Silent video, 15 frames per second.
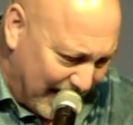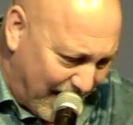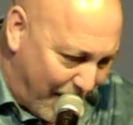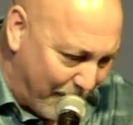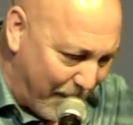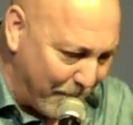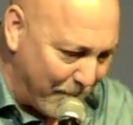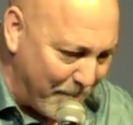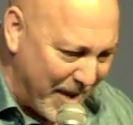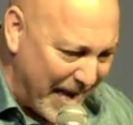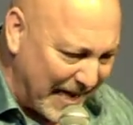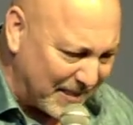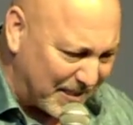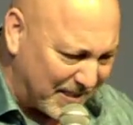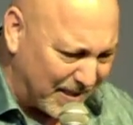I'm a
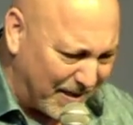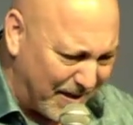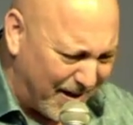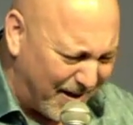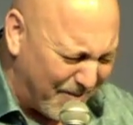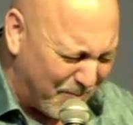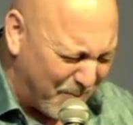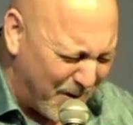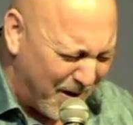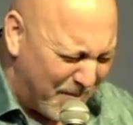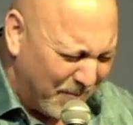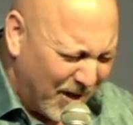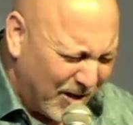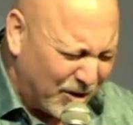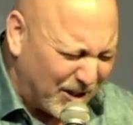mess and I'm
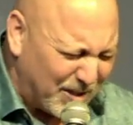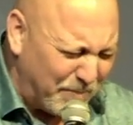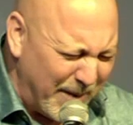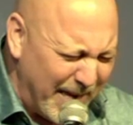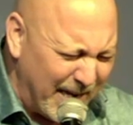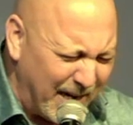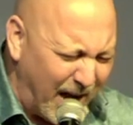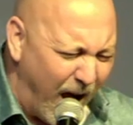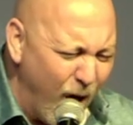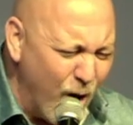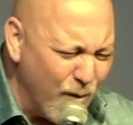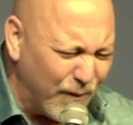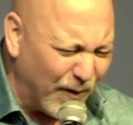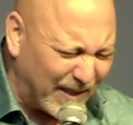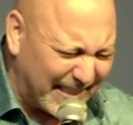just being
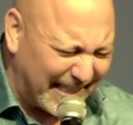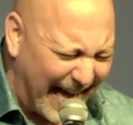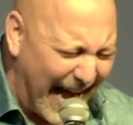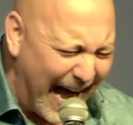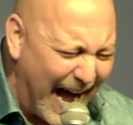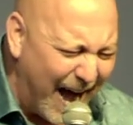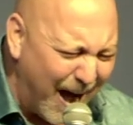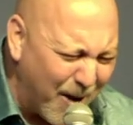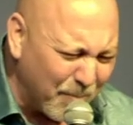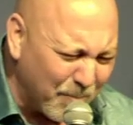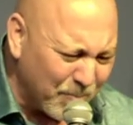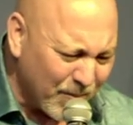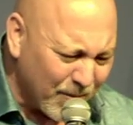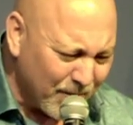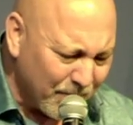overcome,